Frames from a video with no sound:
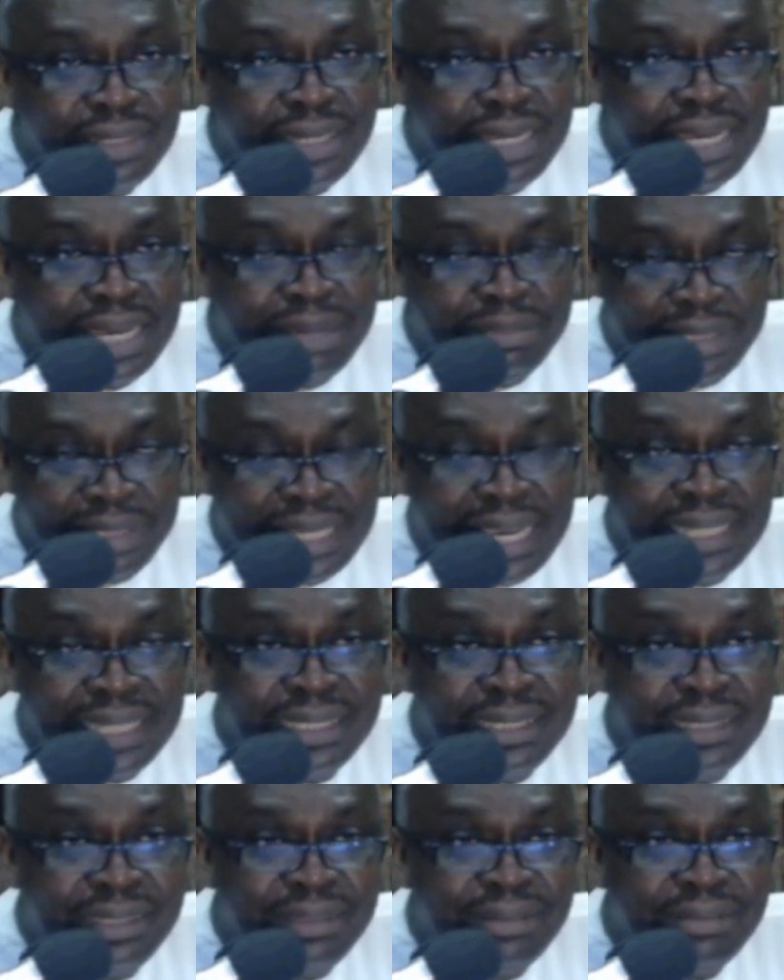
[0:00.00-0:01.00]
I'm
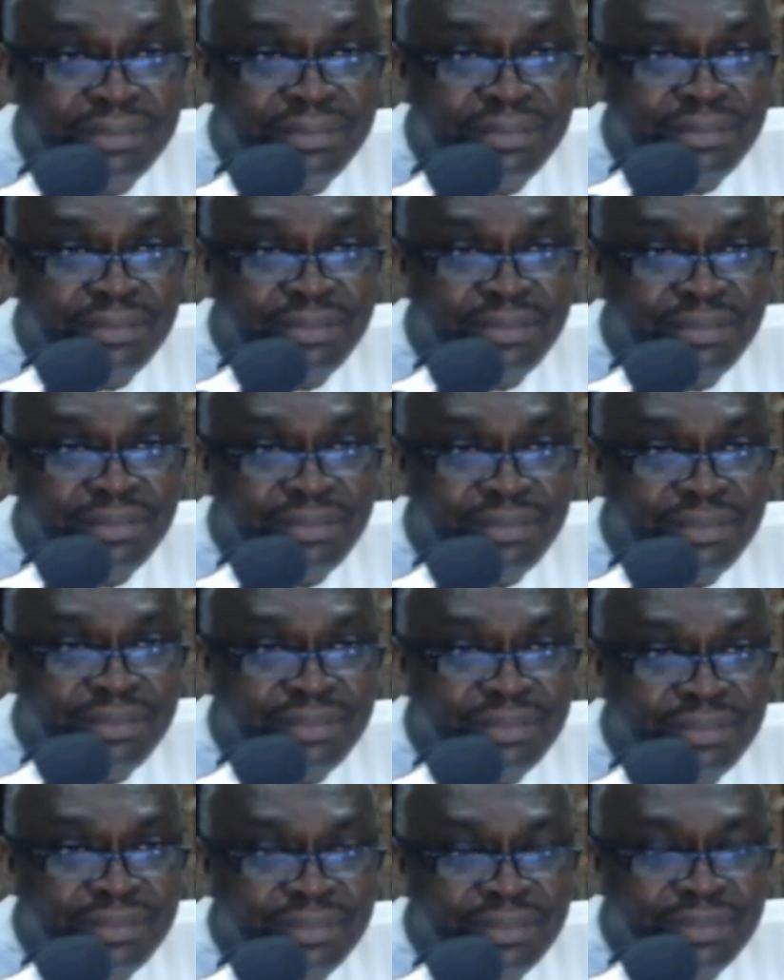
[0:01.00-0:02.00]
shining.
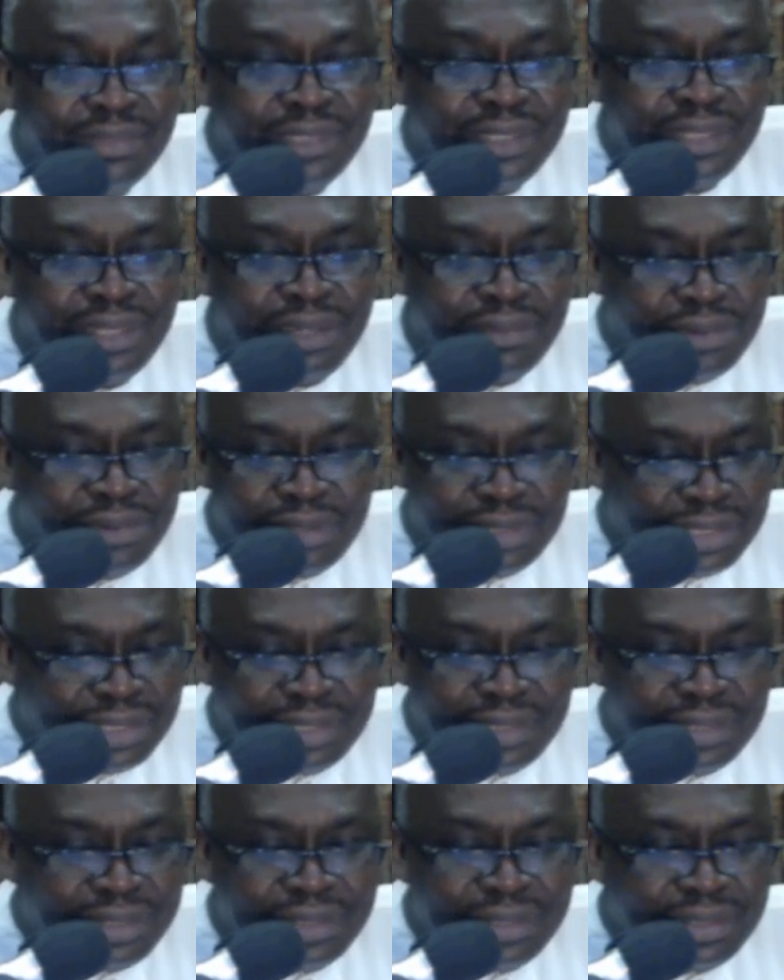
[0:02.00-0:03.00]
Of
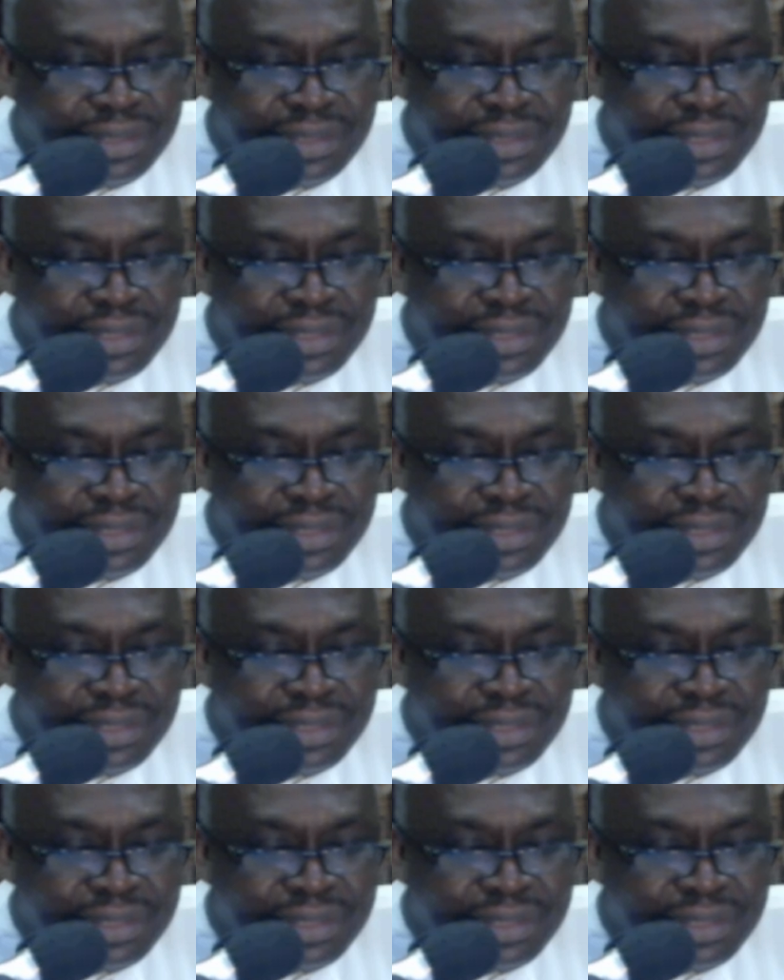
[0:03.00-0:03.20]
course,